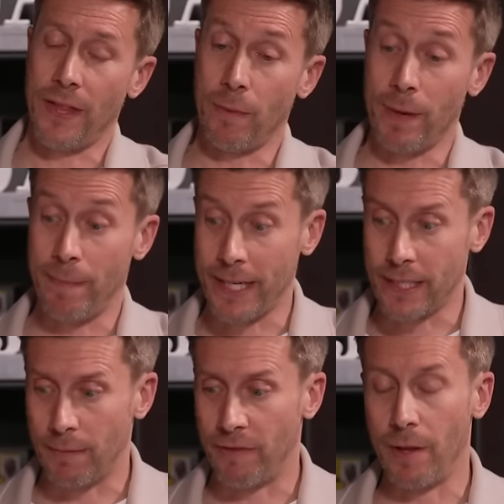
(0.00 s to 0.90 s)
think it'll be a big
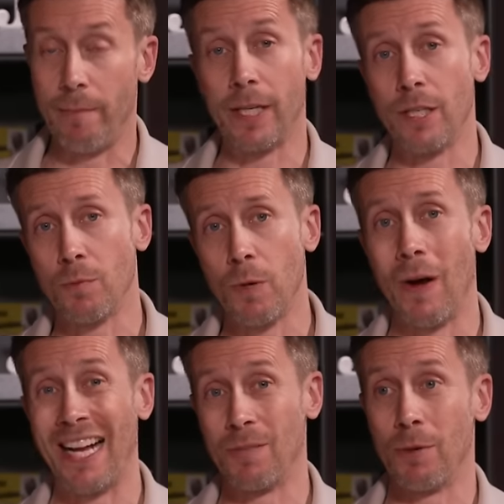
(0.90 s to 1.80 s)
summer for them because,
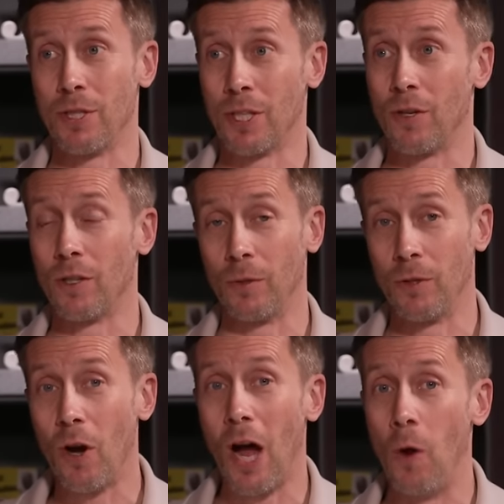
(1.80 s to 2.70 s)
well, Ange Postecoglou
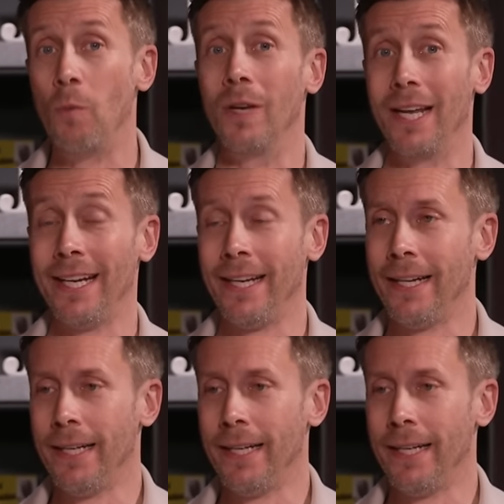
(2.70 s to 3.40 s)
not only